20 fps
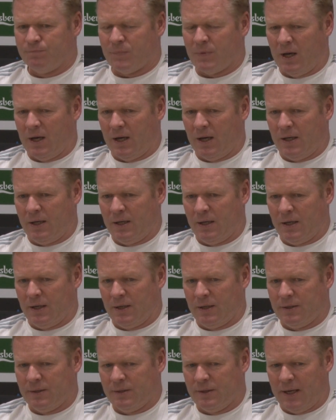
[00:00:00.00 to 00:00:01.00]
I
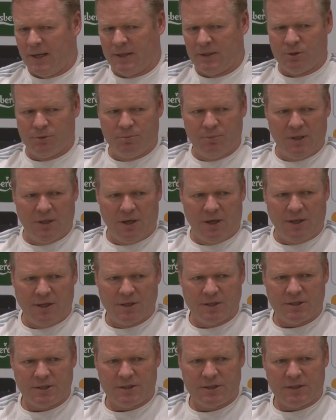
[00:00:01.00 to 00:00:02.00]
like to be
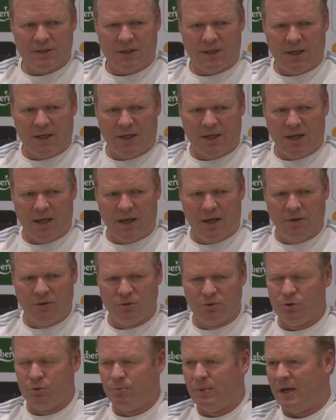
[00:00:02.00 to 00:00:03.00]
honest. I
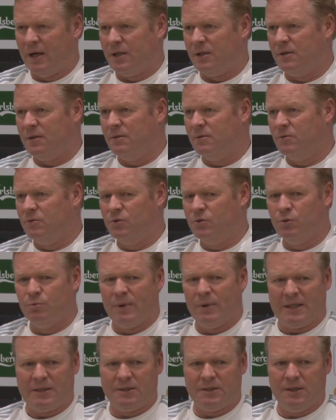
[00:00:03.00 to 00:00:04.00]
look to
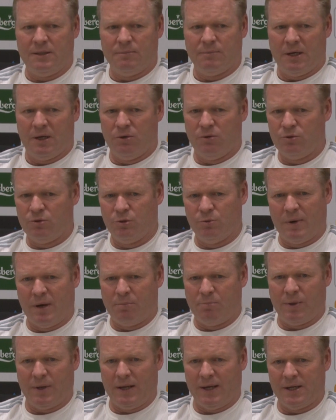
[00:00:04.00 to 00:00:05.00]
my team, I look to my
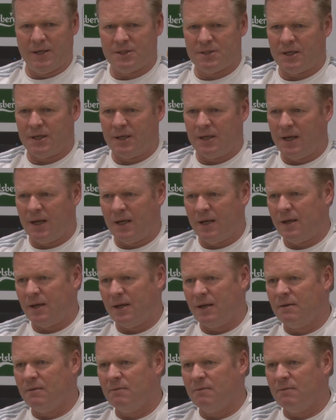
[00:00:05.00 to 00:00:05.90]
players, and